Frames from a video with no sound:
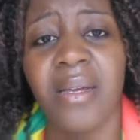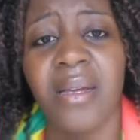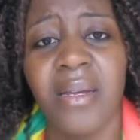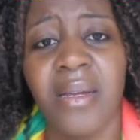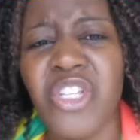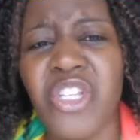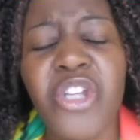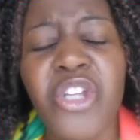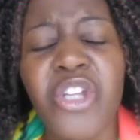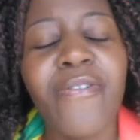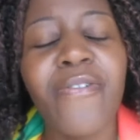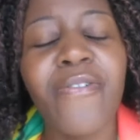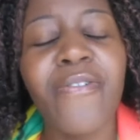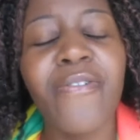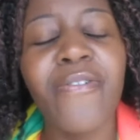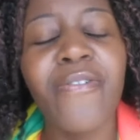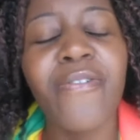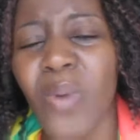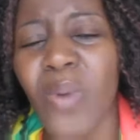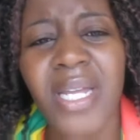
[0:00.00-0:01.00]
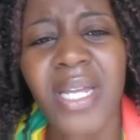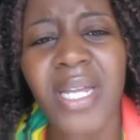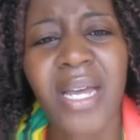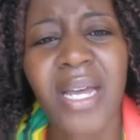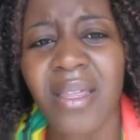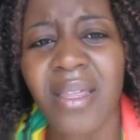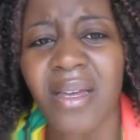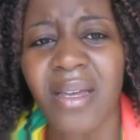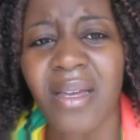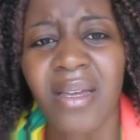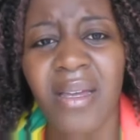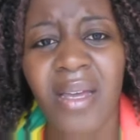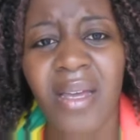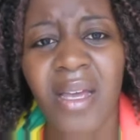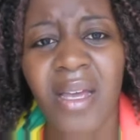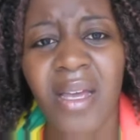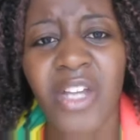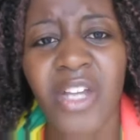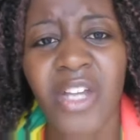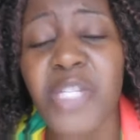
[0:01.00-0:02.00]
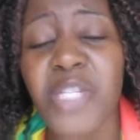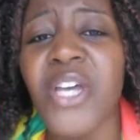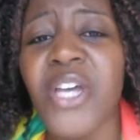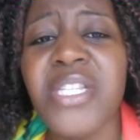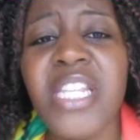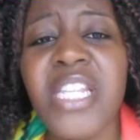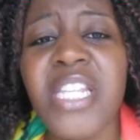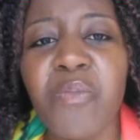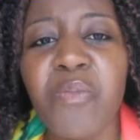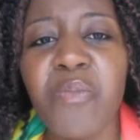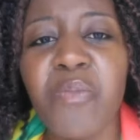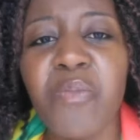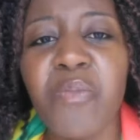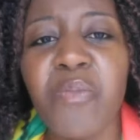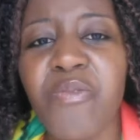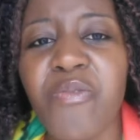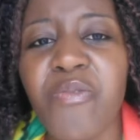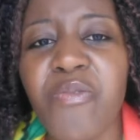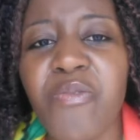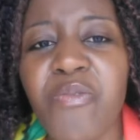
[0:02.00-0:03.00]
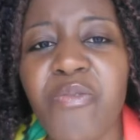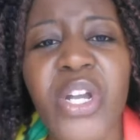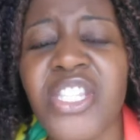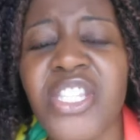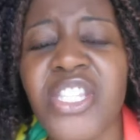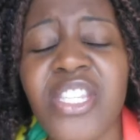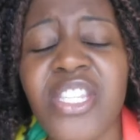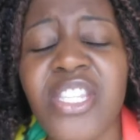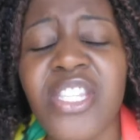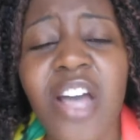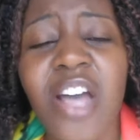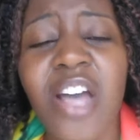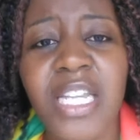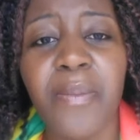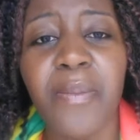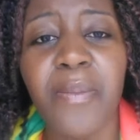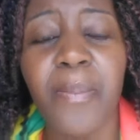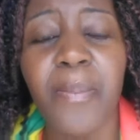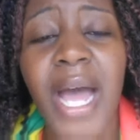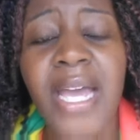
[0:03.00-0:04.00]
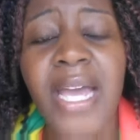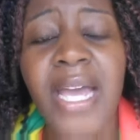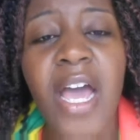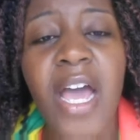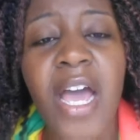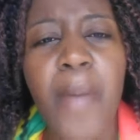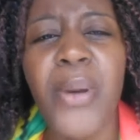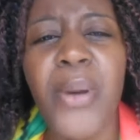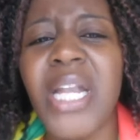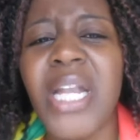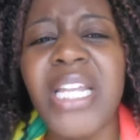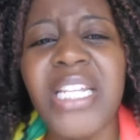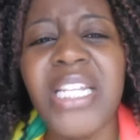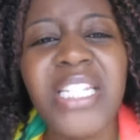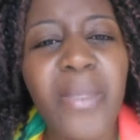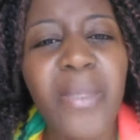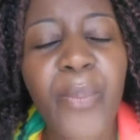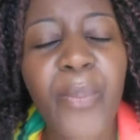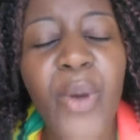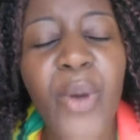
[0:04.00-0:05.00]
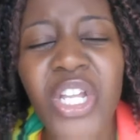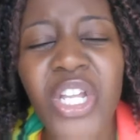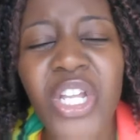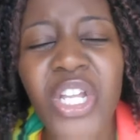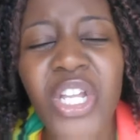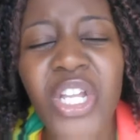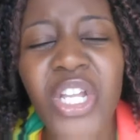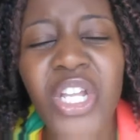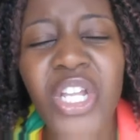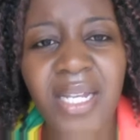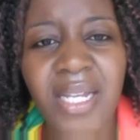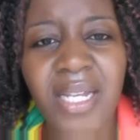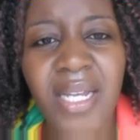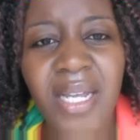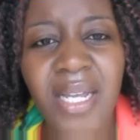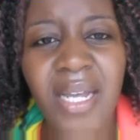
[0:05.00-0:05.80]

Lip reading: Let's not fight one another. Just because this movement was started by a politician